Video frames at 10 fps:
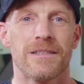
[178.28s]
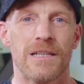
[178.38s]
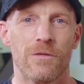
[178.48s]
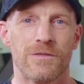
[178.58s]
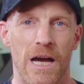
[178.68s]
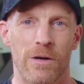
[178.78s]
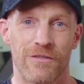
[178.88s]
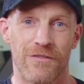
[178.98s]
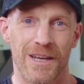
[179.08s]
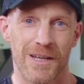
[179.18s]
Self-doubt
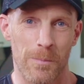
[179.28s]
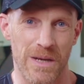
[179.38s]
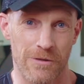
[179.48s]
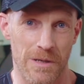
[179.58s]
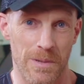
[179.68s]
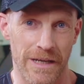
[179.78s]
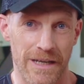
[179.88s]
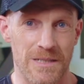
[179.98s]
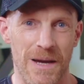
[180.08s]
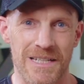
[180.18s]
and fear can be
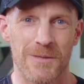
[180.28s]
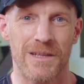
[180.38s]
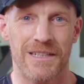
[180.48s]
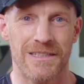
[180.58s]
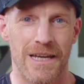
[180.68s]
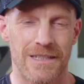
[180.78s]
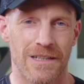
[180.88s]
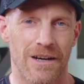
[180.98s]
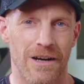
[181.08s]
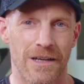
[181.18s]
crippling, especially when the stakes
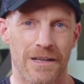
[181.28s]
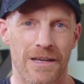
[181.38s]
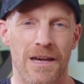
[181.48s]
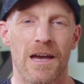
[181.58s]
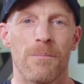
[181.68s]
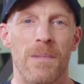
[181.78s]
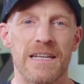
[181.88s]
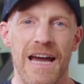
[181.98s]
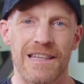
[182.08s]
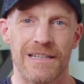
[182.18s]
are high.
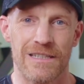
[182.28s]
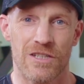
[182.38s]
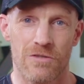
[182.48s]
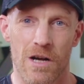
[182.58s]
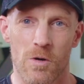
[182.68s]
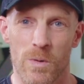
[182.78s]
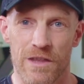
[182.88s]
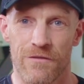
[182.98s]
Many athletes struggle with the